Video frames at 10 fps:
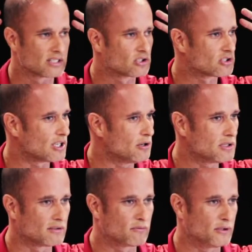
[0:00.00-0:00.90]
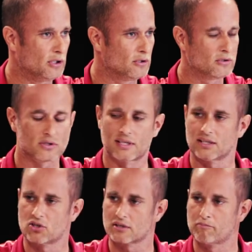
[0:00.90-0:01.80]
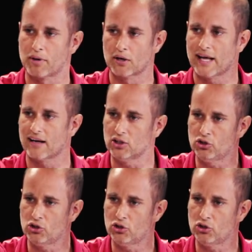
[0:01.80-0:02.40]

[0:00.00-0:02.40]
is so confused and just burnt out.